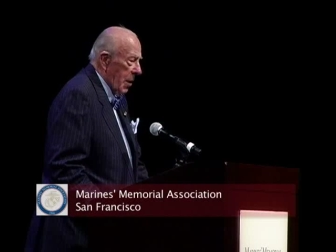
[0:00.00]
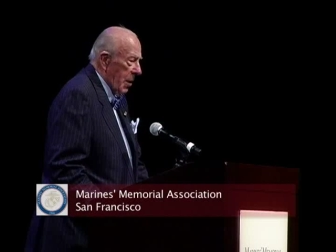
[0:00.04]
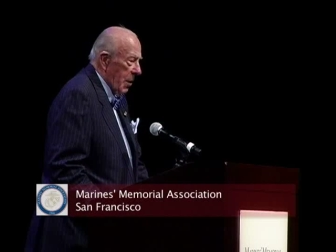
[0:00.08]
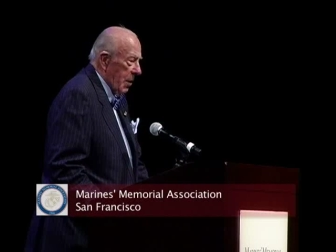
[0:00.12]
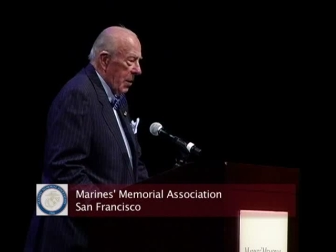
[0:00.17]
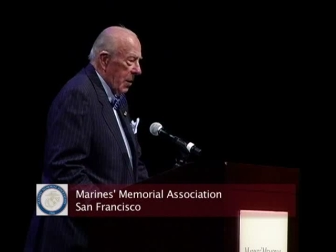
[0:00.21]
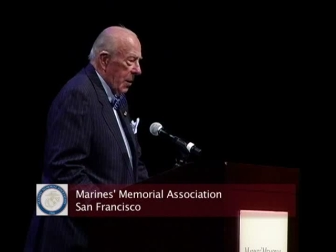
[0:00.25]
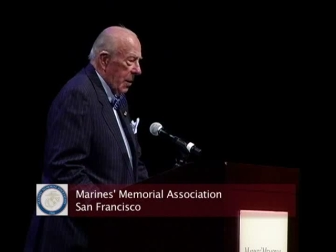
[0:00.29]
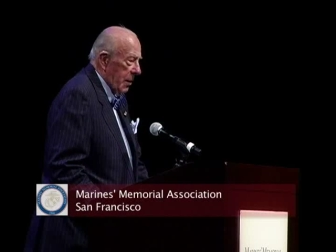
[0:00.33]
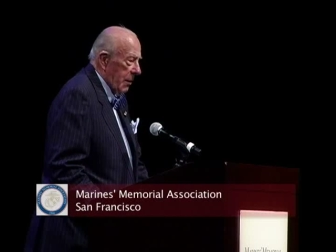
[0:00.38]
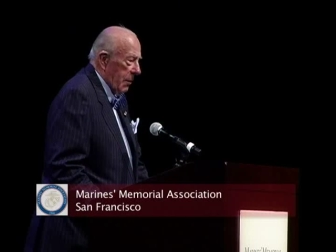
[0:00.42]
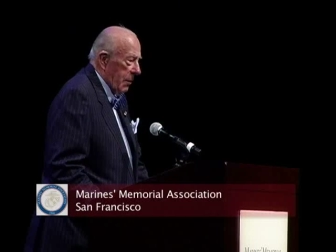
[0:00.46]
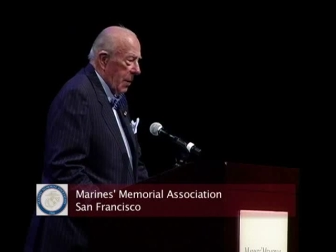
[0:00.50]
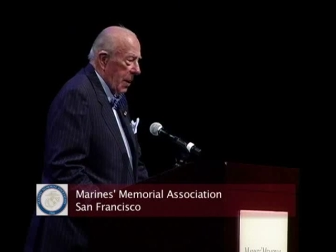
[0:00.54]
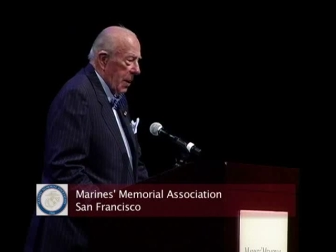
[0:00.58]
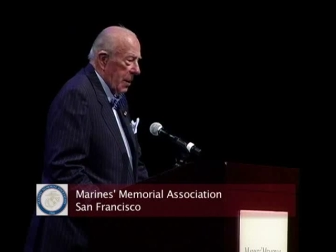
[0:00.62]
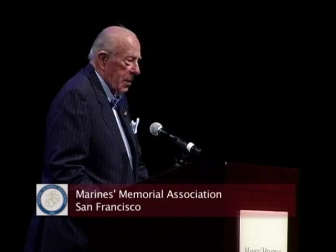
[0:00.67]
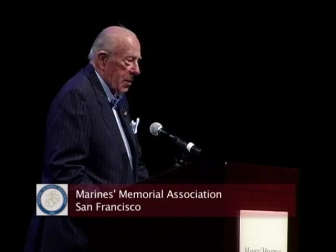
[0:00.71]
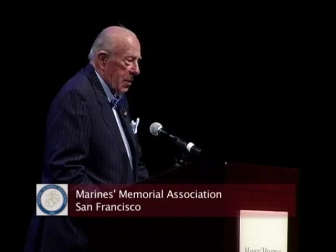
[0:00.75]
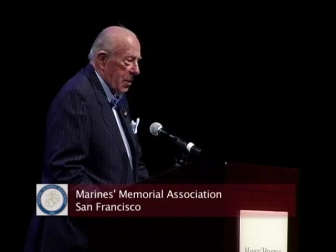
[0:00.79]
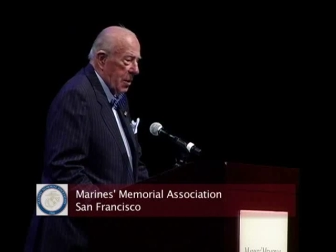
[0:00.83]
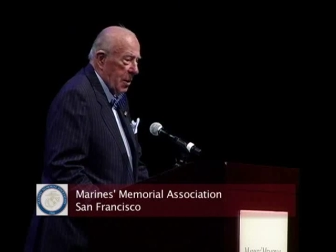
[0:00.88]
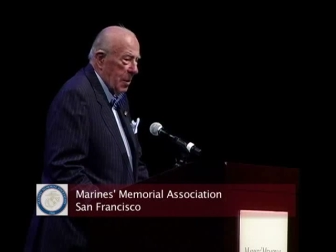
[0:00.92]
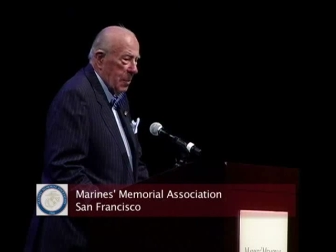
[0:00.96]
think of that
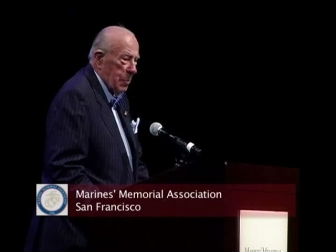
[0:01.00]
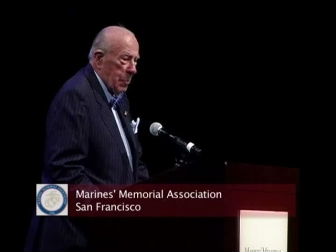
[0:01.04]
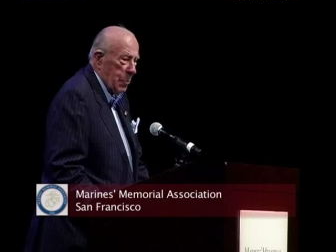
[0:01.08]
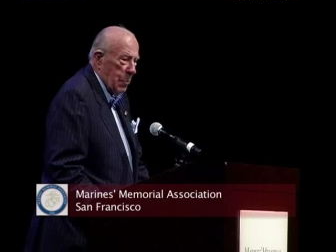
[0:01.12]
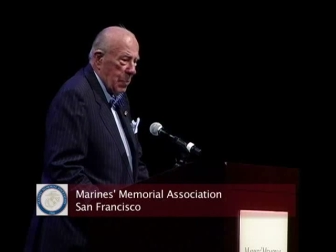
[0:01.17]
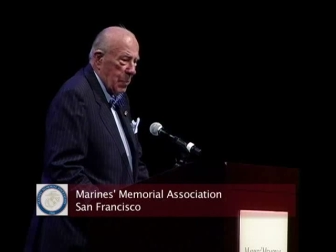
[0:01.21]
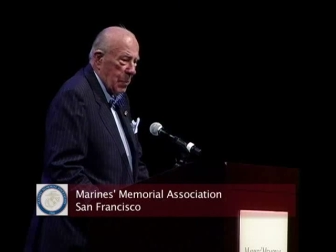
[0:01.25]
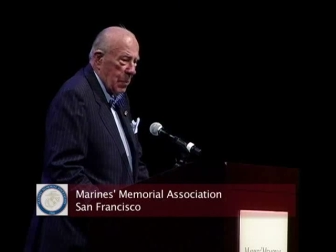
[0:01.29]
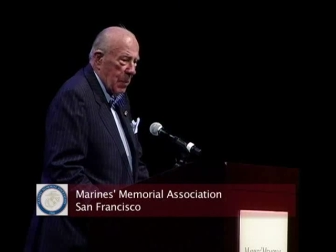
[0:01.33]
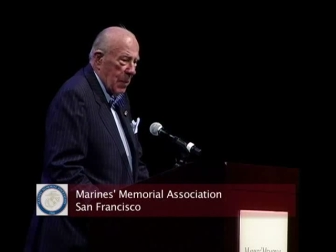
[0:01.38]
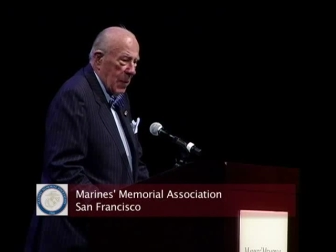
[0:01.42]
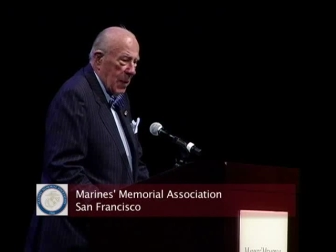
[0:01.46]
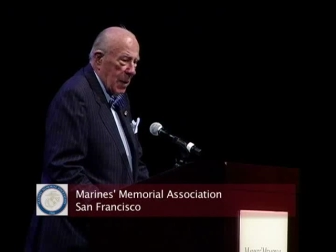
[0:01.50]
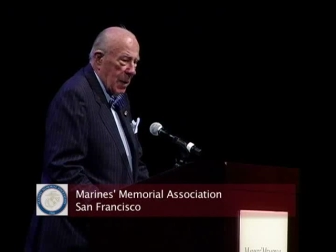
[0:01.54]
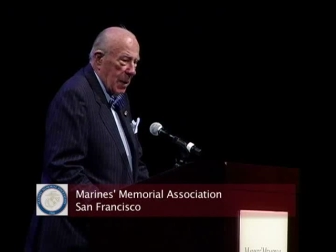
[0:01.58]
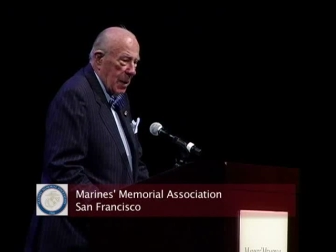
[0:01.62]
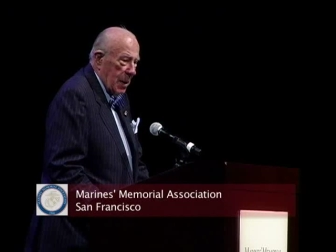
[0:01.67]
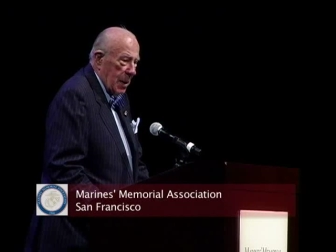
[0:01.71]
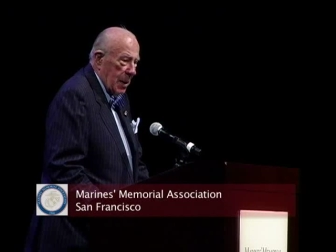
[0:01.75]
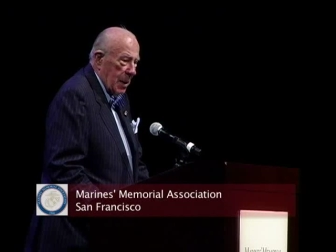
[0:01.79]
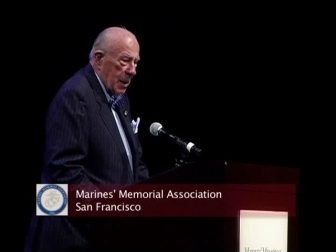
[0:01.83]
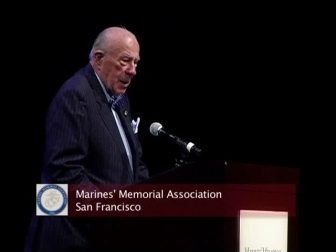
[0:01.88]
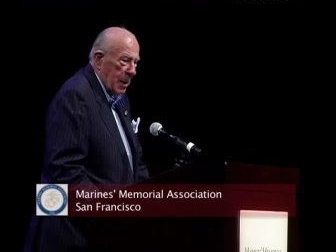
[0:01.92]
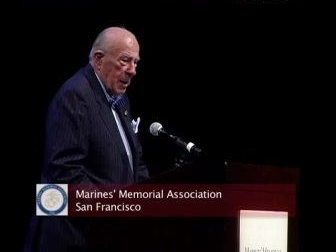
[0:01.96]
ship
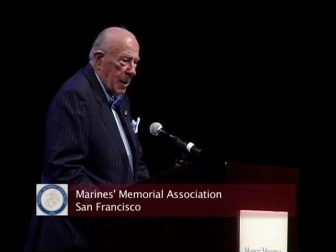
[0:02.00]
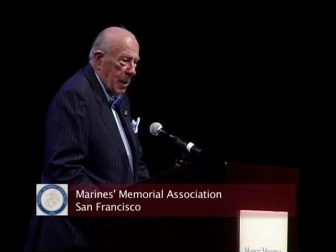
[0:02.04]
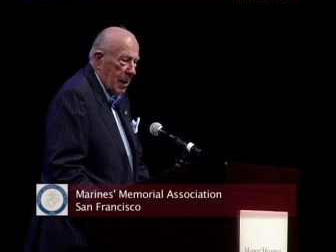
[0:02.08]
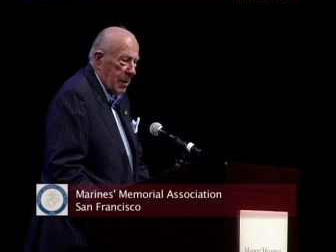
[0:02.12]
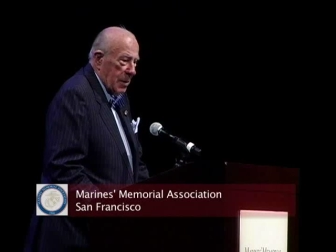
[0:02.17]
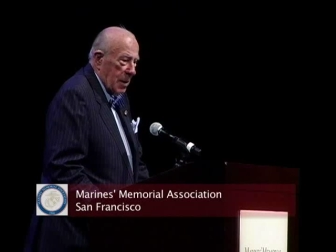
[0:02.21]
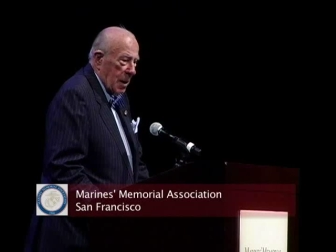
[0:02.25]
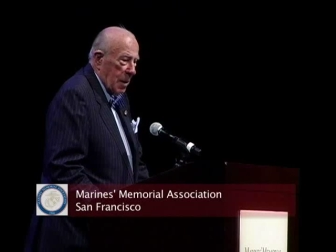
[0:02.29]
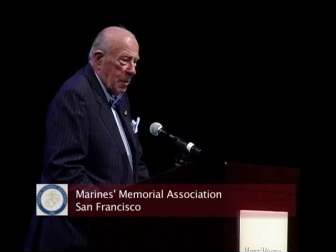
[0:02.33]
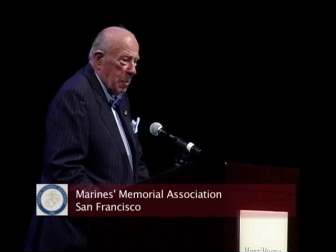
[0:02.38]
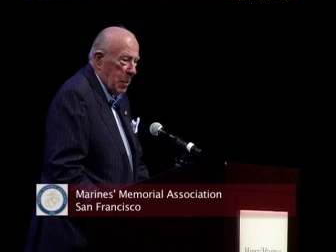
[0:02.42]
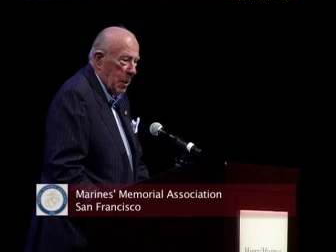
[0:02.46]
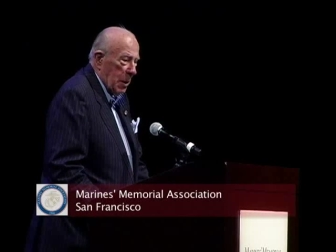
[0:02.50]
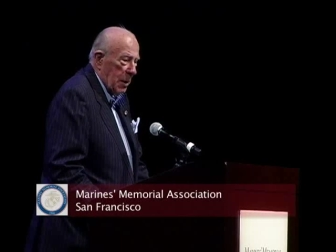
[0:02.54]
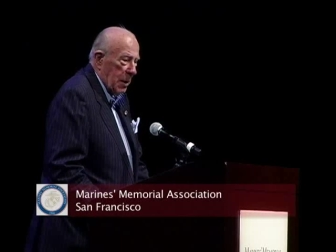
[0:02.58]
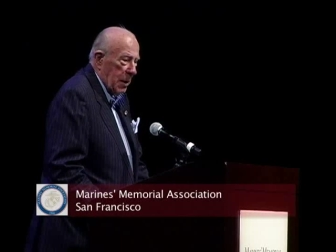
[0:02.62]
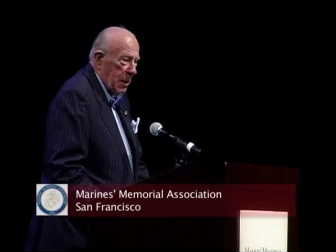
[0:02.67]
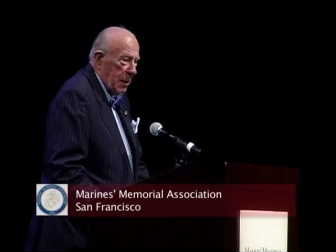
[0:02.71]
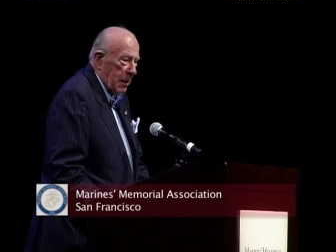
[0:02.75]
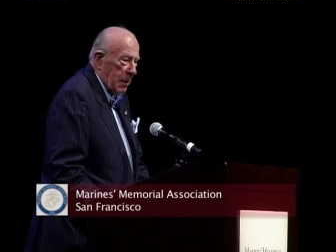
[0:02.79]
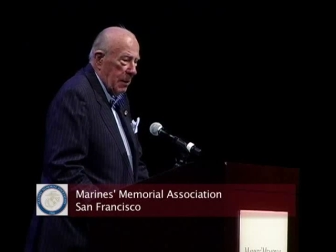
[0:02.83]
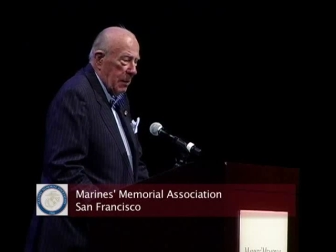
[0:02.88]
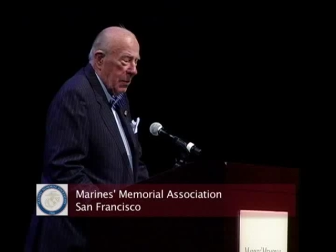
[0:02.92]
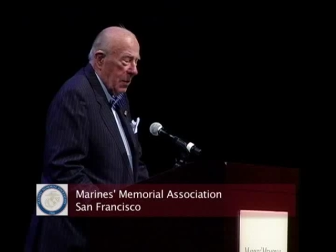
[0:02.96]
as, I
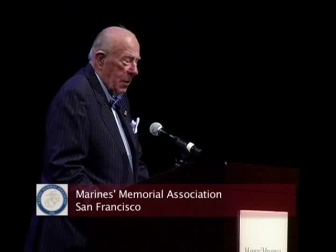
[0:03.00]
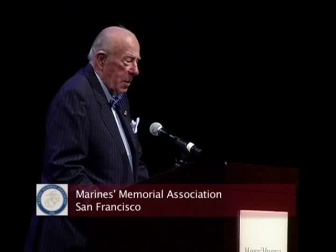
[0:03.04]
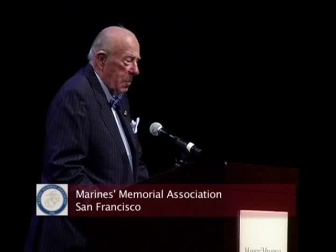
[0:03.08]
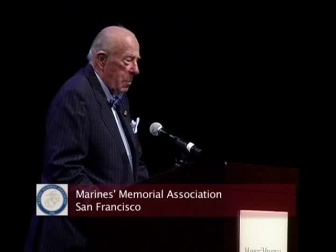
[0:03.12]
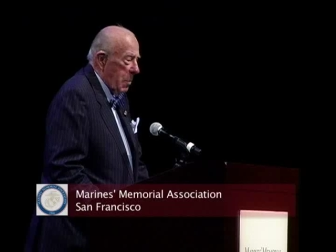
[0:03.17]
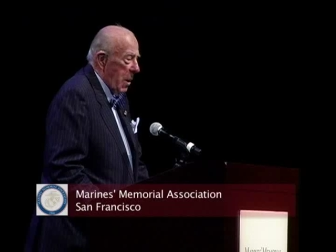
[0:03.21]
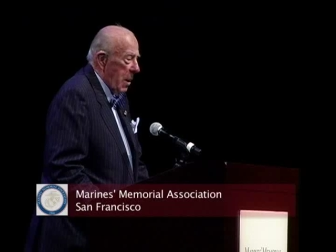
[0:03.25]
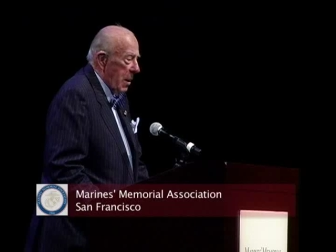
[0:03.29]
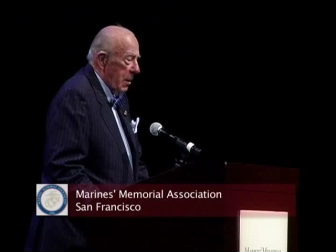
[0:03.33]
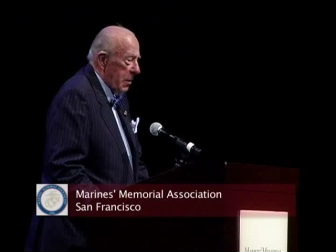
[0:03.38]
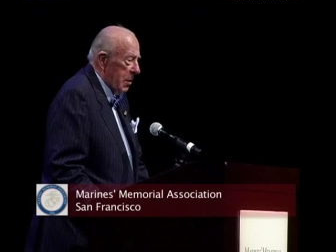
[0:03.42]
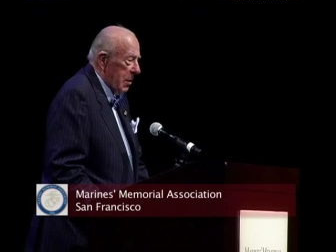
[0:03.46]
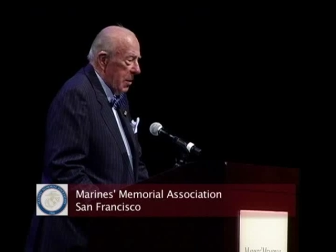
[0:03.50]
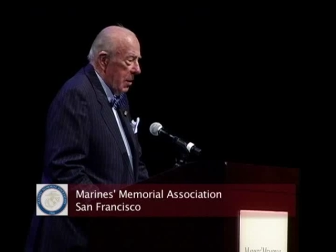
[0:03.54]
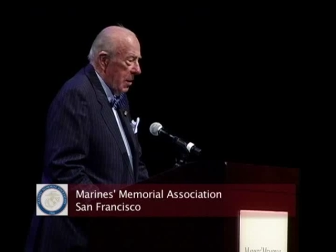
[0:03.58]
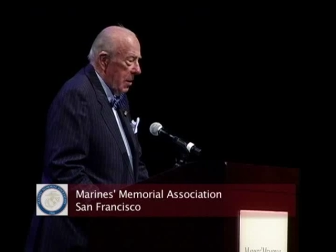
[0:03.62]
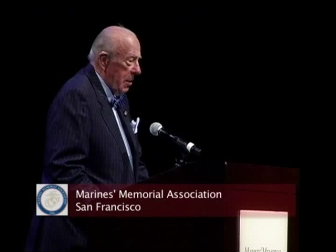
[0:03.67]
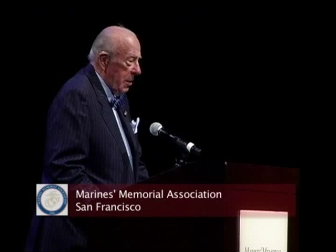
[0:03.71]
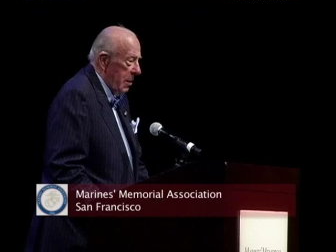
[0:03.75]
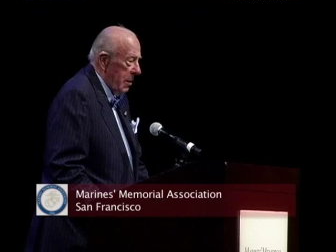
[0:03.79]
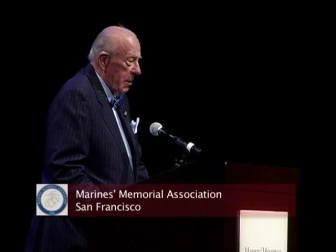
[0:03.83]
believe, the best